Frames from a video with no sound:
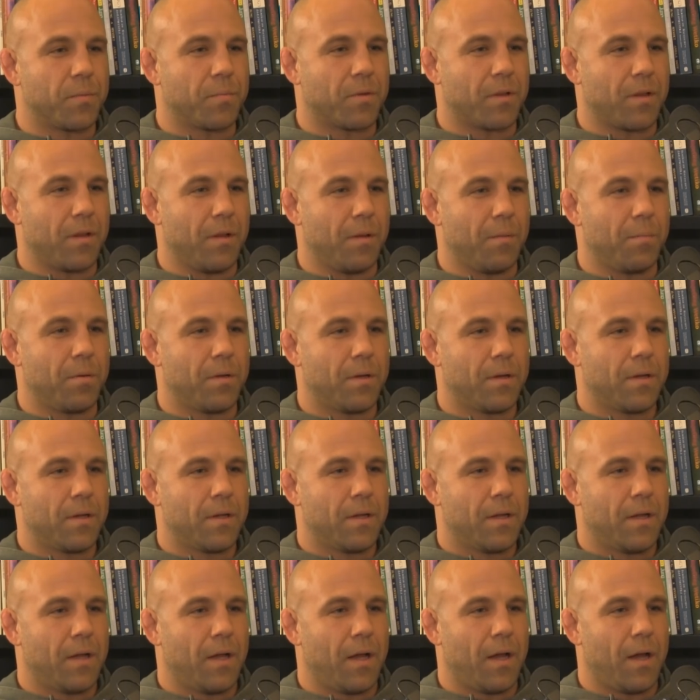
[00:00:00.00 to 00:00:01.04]
a strip club
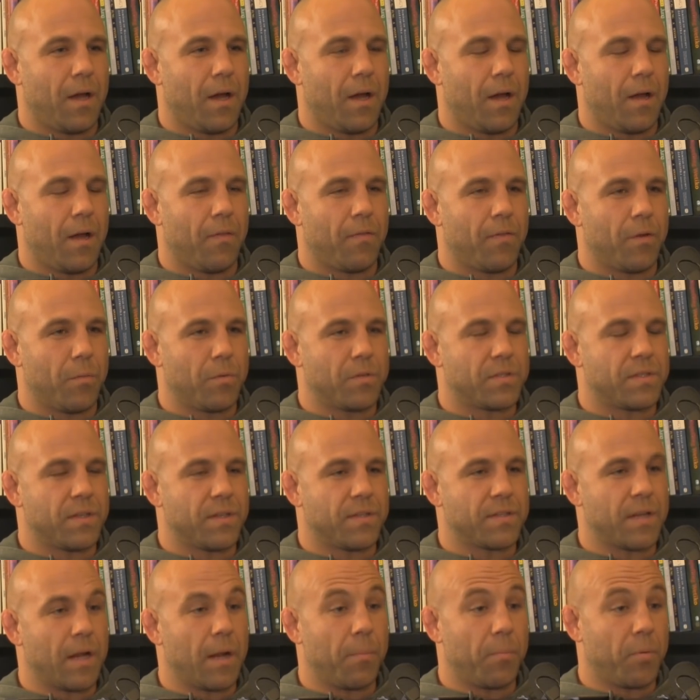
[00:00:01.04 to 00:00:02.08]
yeah. Uh, there was
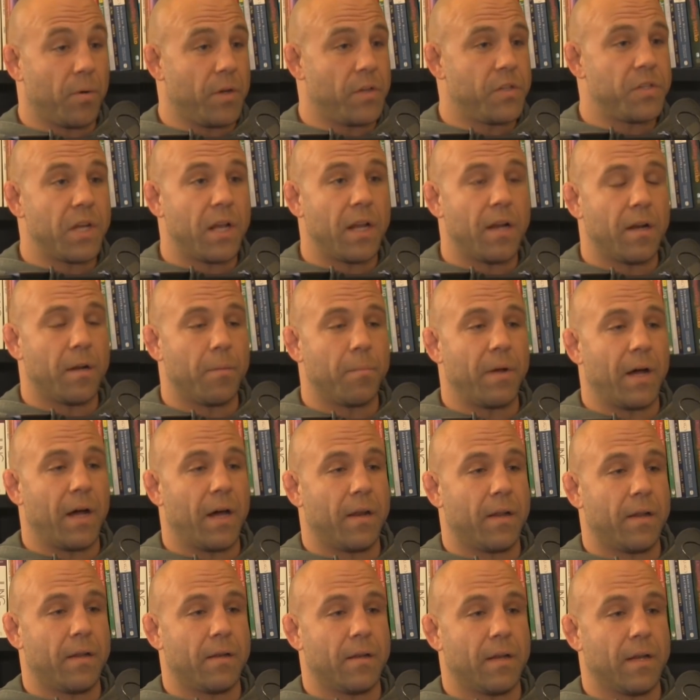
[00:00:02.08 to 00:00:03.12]
things I appreciated
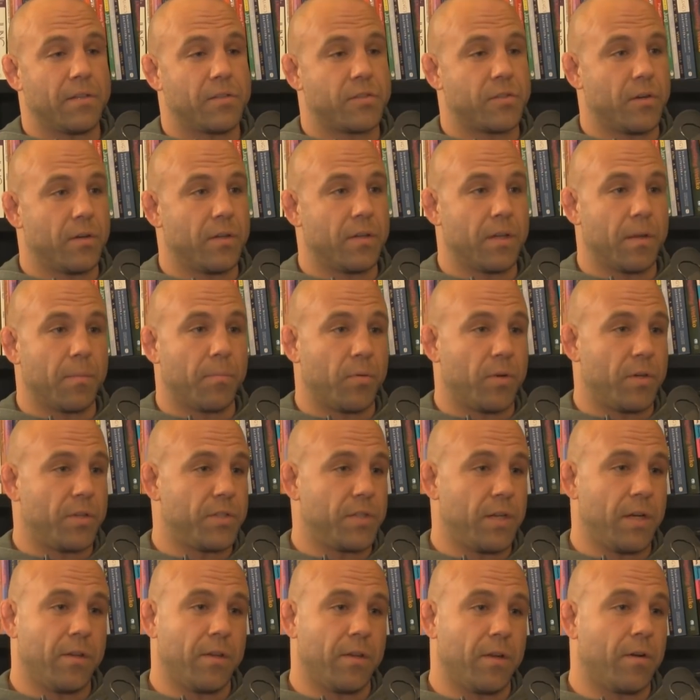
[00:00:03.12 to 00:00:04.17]
about it. I certainly
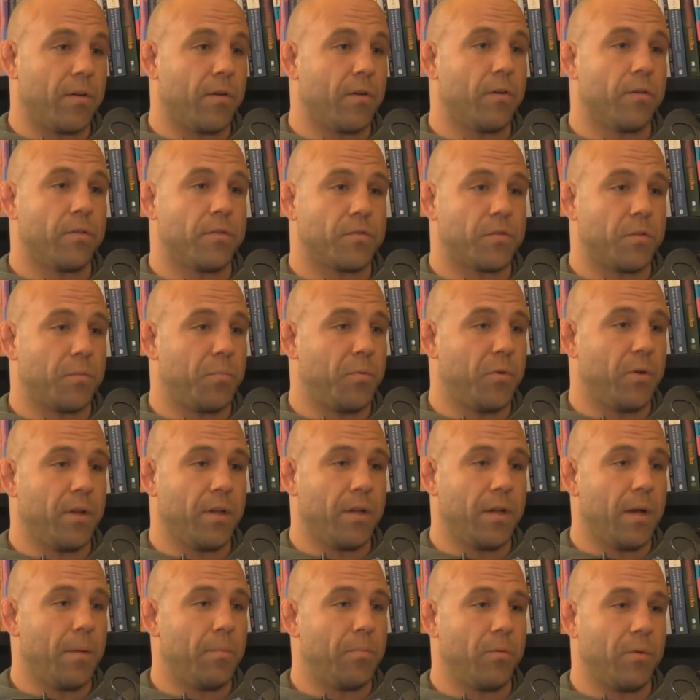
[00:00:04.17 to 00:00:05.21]
appreciated the girls for
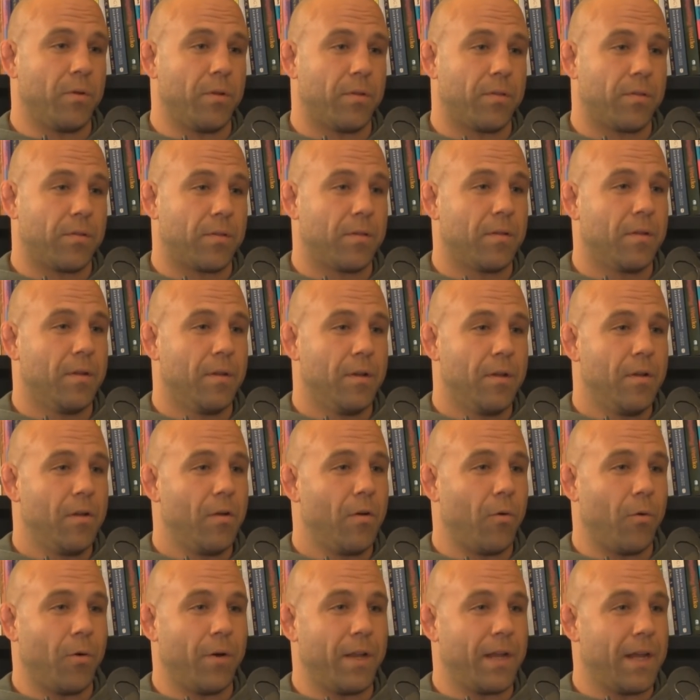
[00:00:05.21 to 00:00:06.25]
putting up with
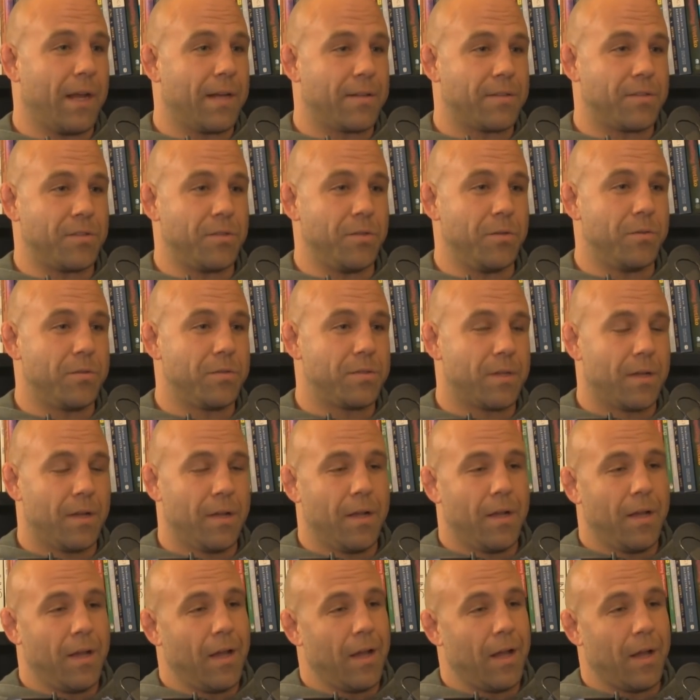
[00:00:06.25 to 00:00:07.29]
horny ass dudes.
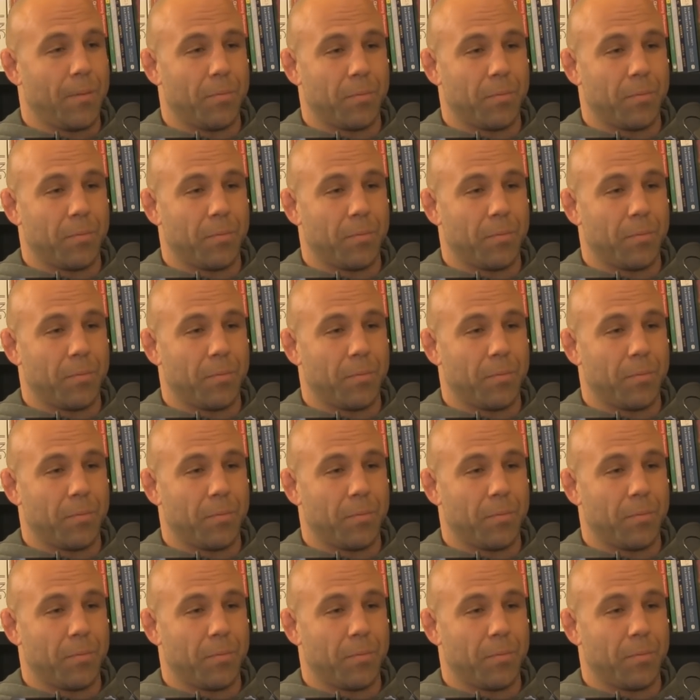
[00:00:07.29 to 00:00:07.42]
Mm